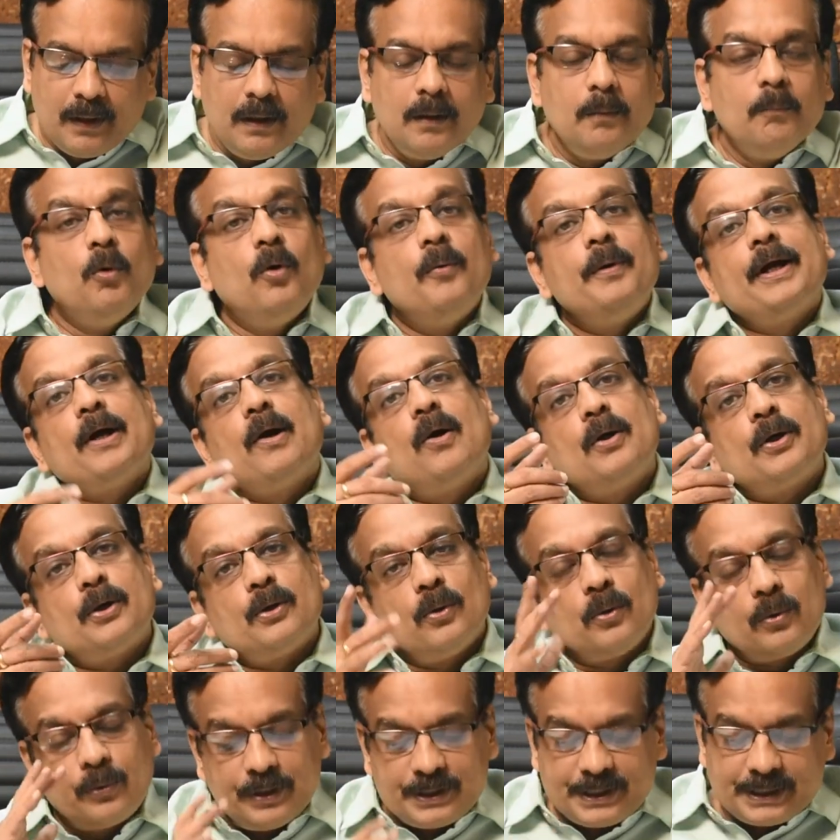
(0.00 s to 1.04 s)
Moving on
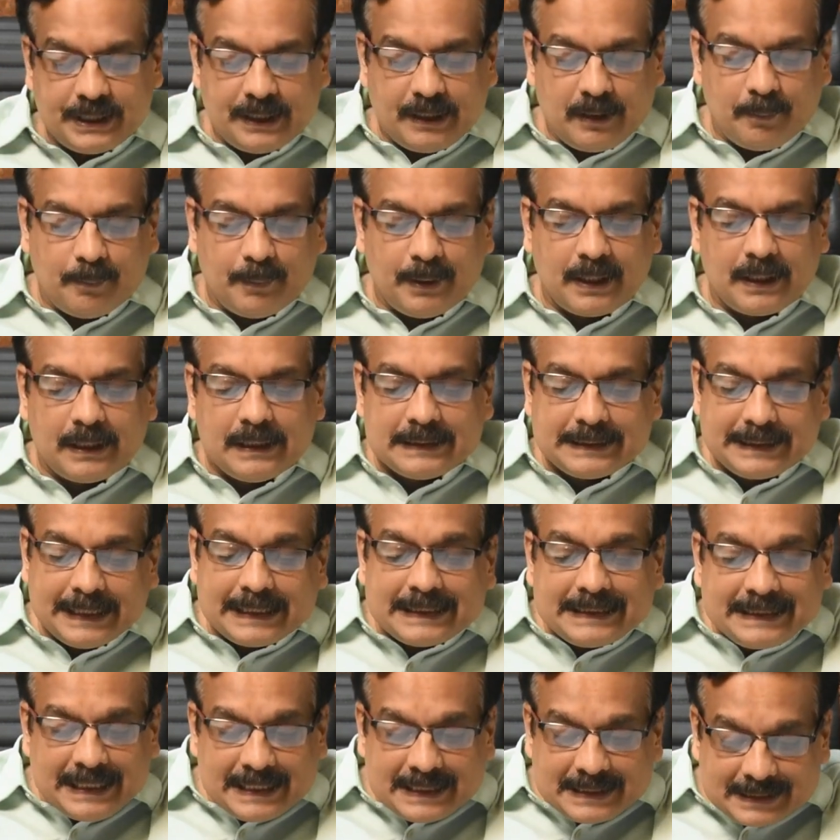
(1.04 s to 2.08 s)
to question number
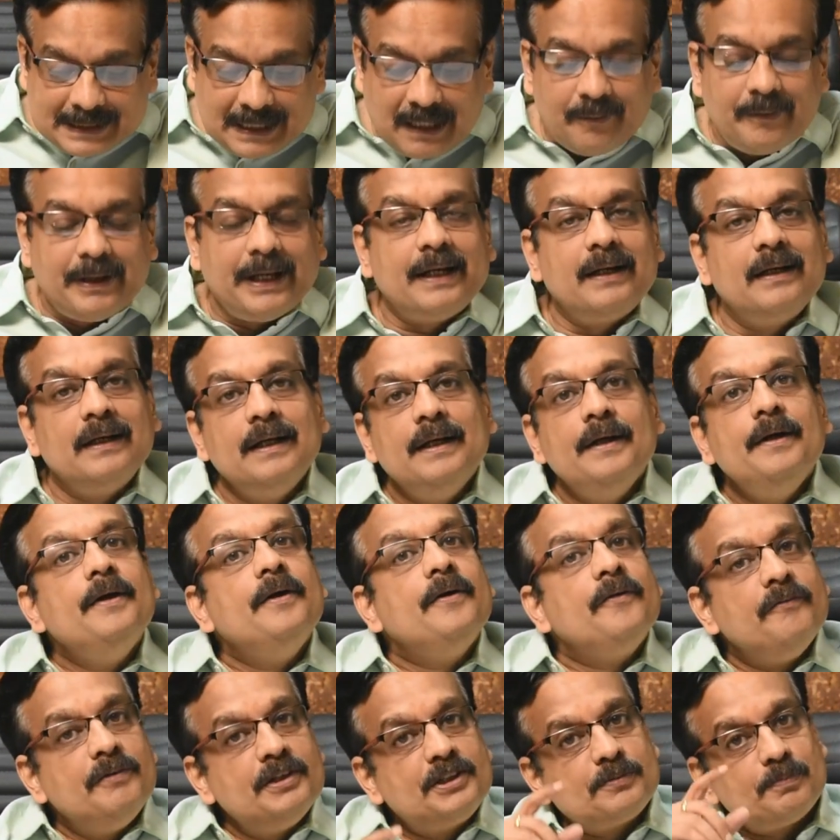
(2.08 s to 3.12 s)
67,
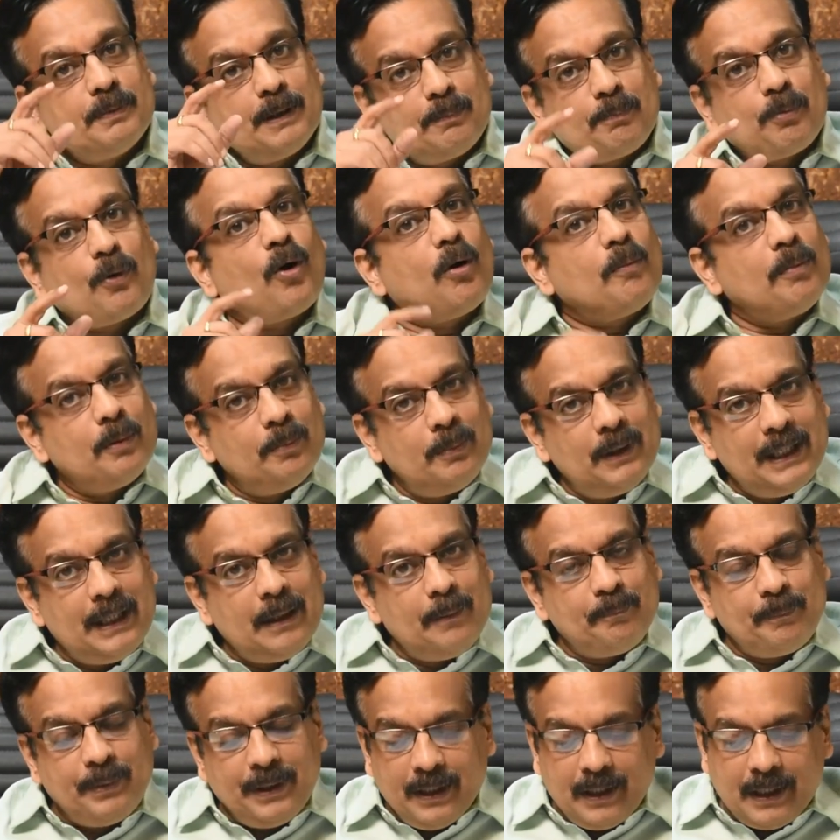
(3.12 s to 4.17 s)
which may probably
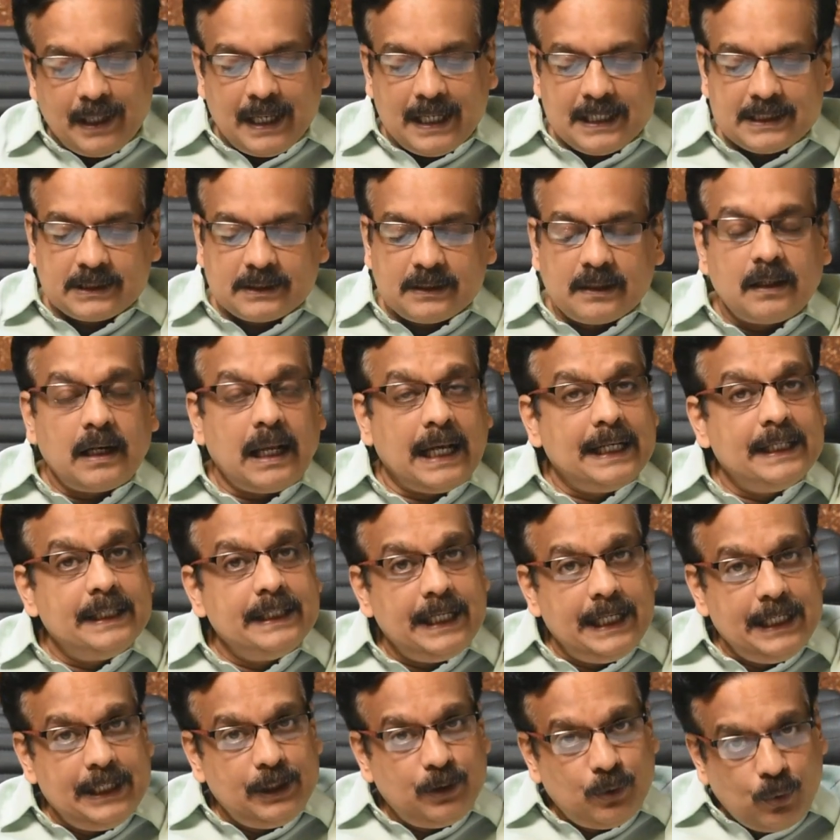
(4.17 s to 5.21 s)
appear as
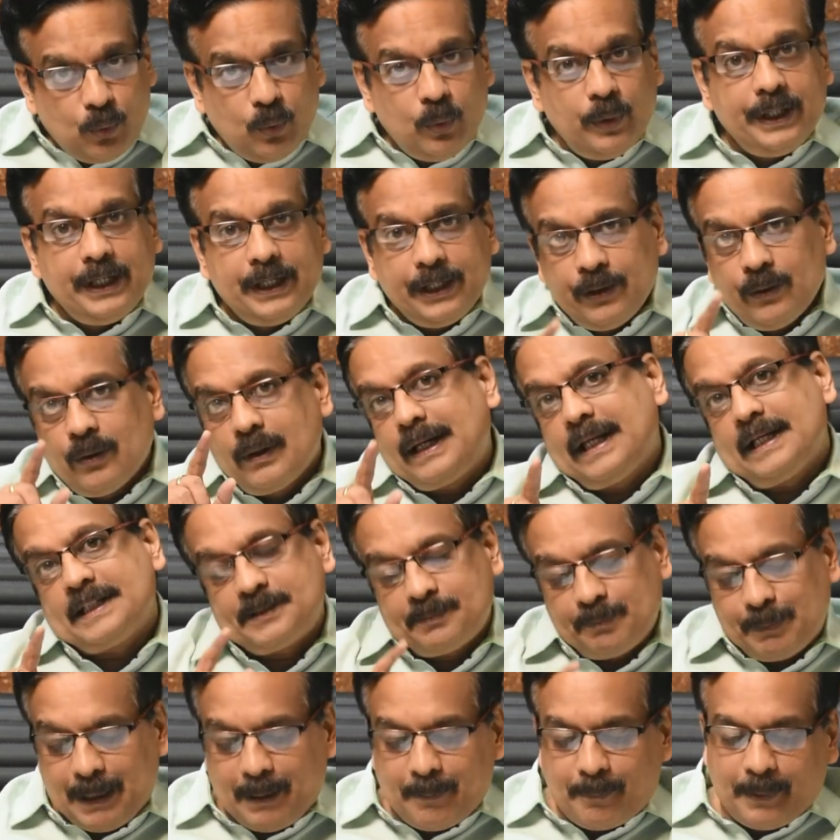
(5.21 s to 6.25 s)
92 in your test
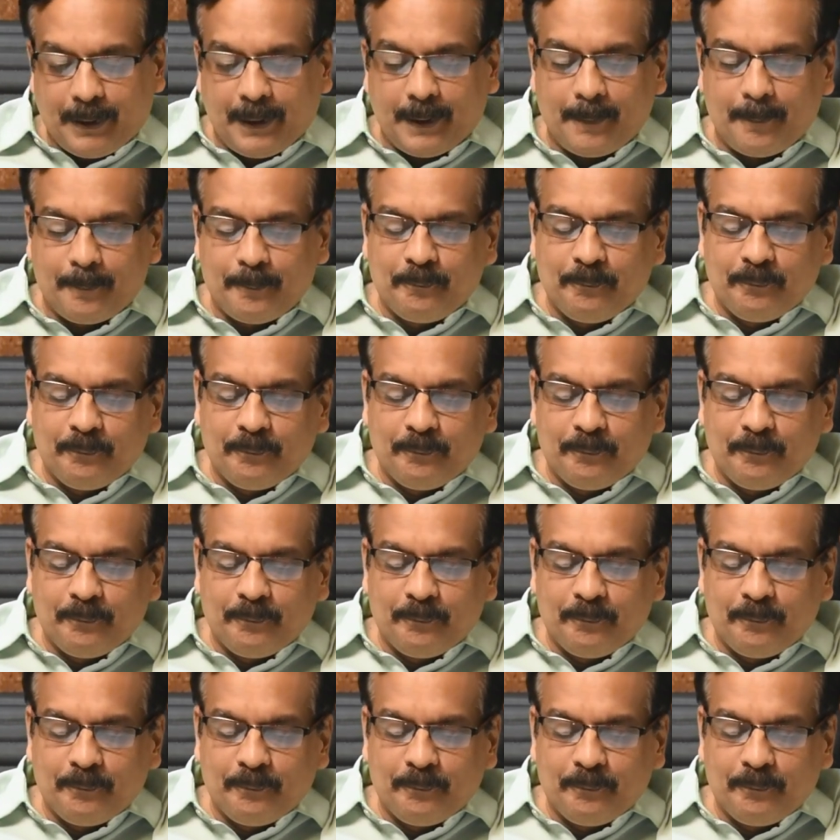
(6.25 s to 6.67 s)
paper.